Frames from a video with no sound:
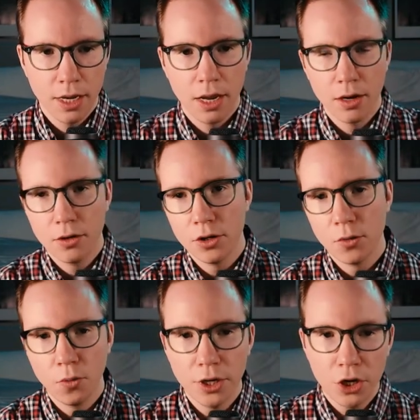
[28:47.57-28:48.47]
and
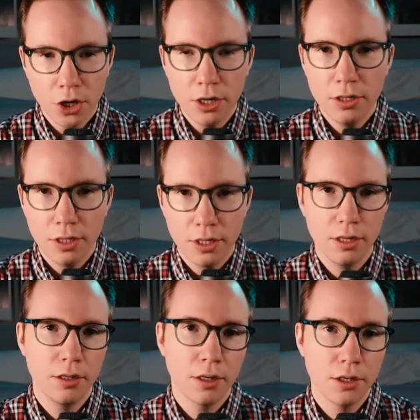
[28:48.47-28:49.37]
we could
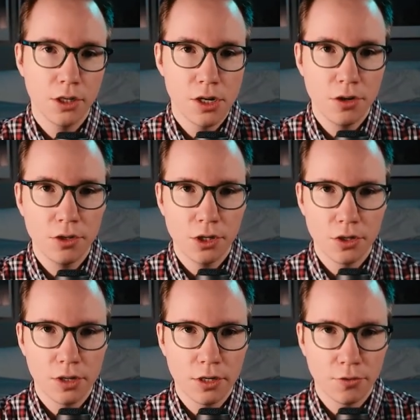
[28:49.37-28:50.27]
continue to
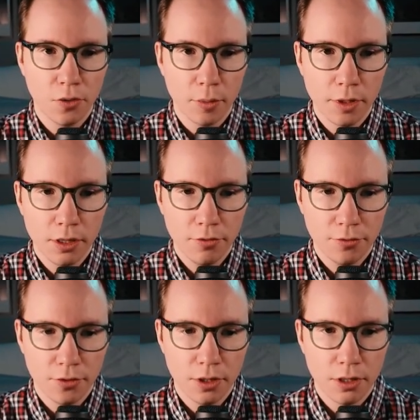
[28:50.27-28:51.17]
do this formula
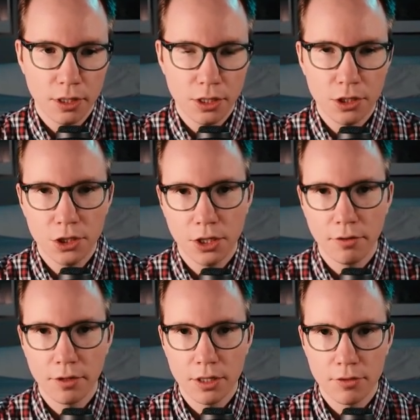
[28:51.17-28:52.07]
for each
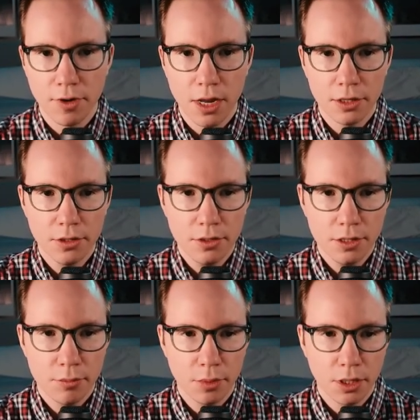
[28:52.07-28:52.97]
of these
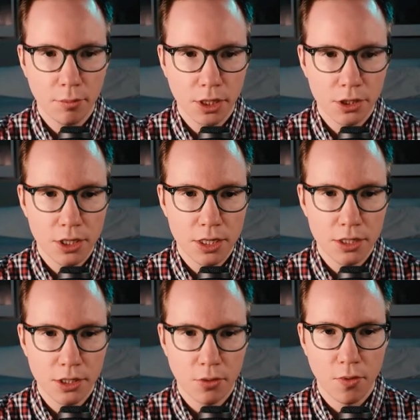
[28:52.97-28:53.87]
values, but a much
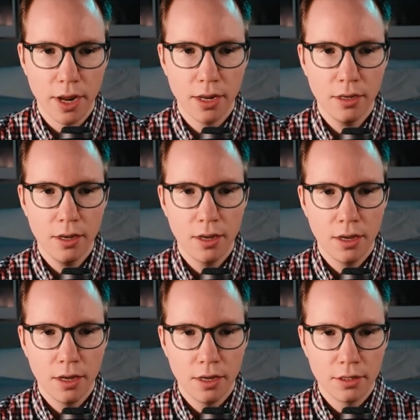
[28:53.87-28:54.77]
easier way
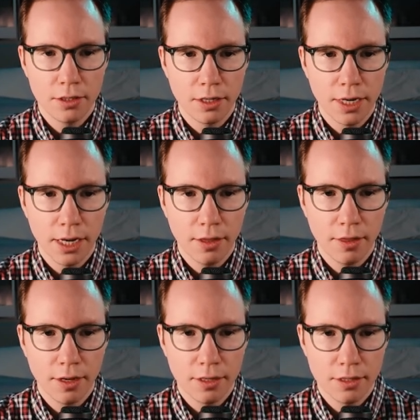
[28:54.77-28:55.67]
is to take
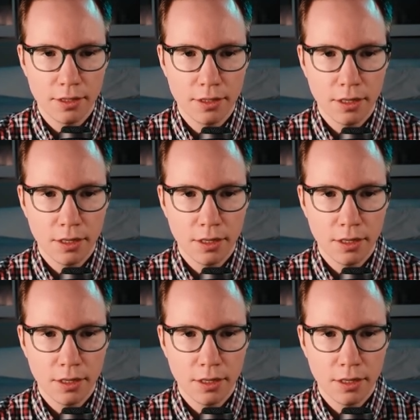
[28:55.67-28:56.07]
this